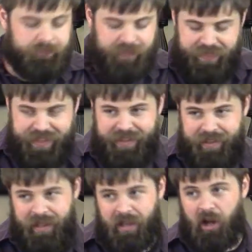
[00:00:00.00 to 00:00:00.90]
I think
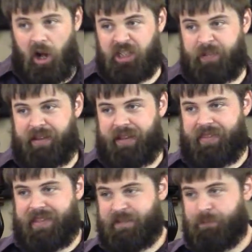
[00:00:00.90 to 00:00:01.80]
ultimately
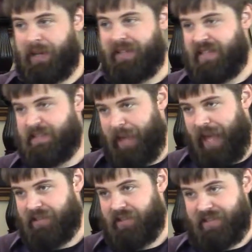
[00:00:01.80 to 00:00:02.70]
this brings us
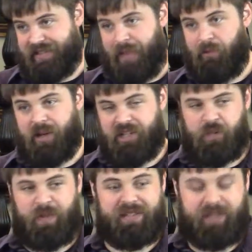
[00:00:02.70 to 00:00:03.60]
back to the same
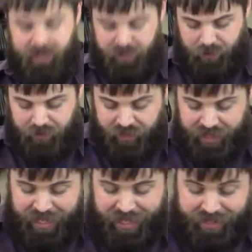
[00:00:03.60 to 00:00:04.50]
question we started with
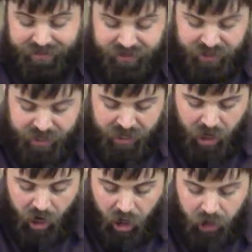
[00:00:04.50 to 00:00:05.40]
is,
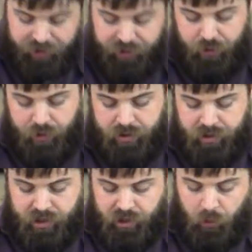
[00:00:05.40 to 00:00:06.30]
are you
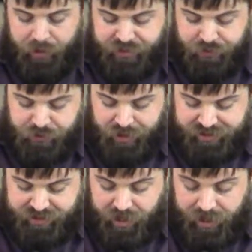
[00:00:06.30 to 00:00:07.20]
going to
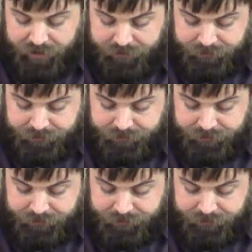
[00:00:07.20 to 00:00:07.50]
trust God?